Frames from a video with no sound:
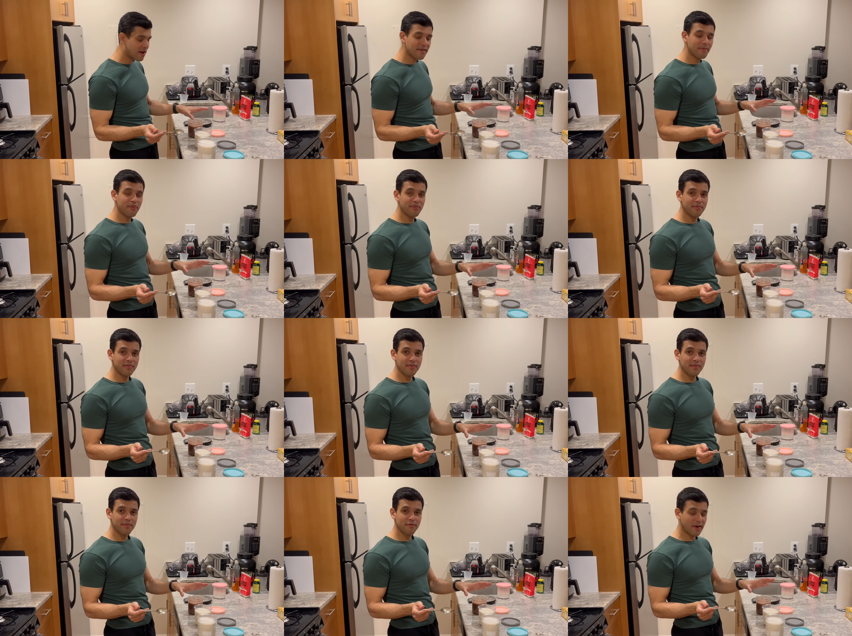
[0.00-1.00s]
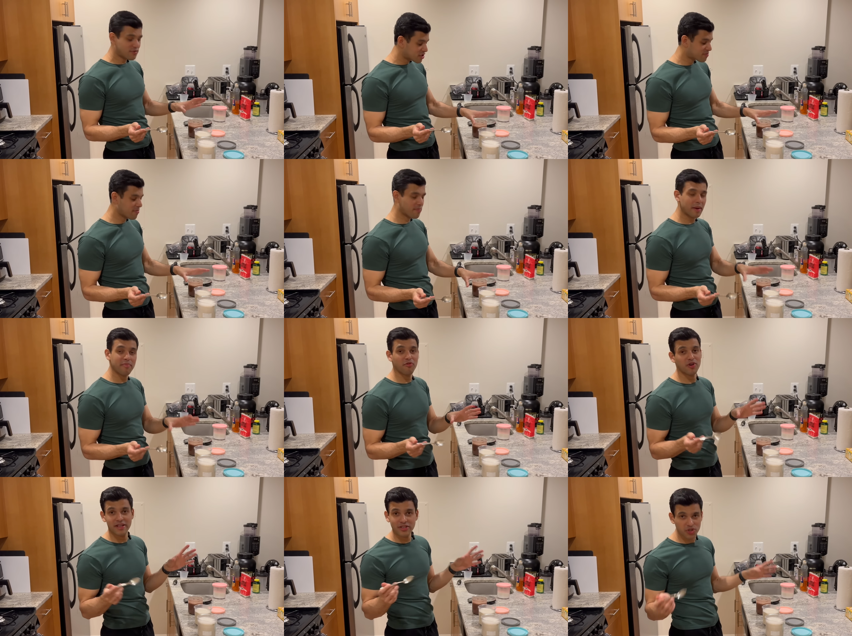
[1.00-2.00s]
have just prepared
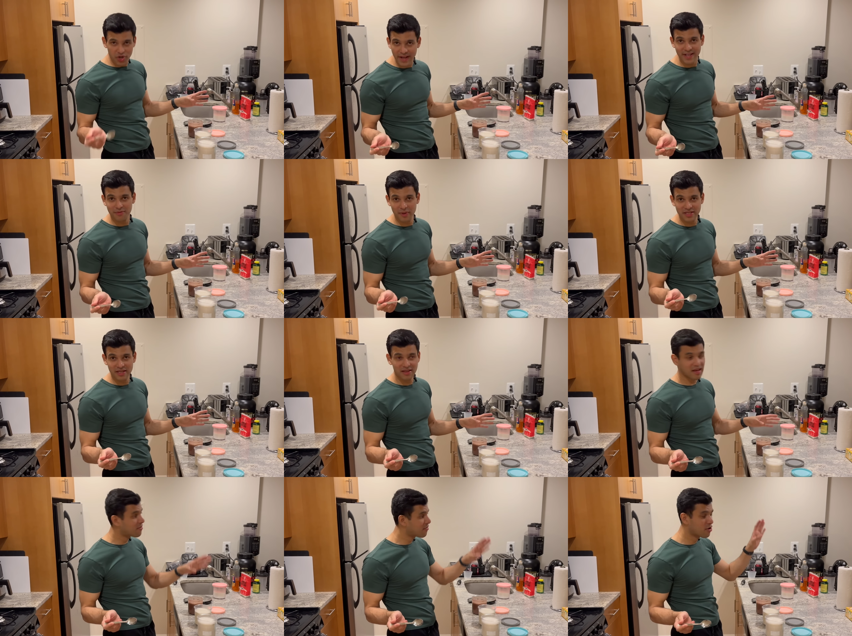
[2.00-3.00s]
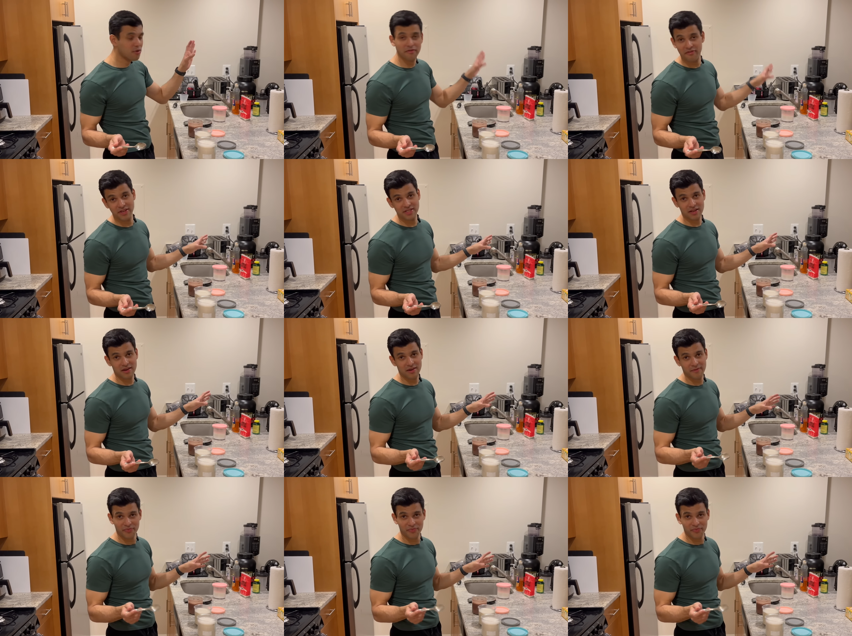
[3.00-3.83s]
protein shakes basically, and we're going to freeze it.